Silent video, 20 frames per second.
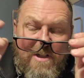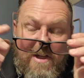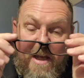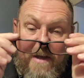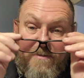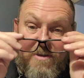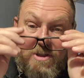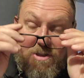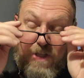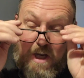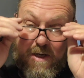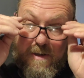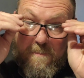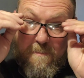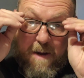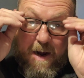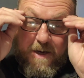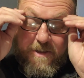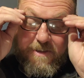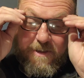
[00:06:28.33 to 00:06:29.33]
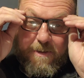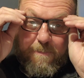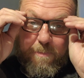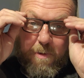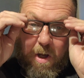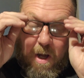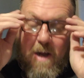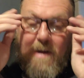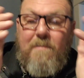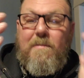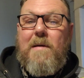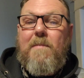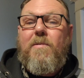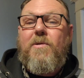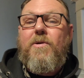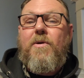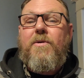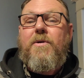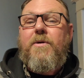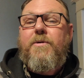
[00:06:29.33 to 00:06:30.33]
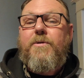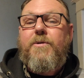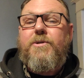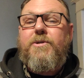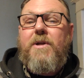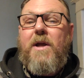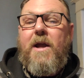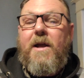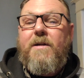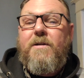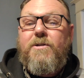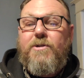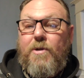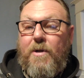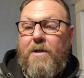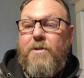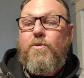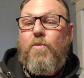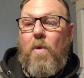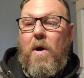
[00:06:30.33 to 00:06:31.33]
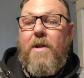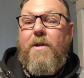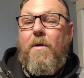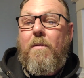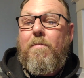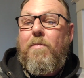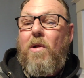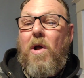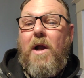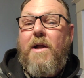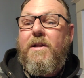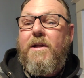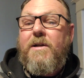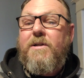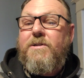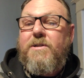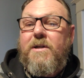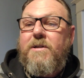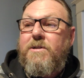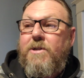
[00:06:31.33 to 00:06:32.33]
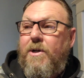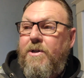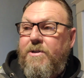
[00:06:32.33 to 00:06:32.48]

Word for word: to give sight back to the blind. People don't understand, so that's why they're blind in a sense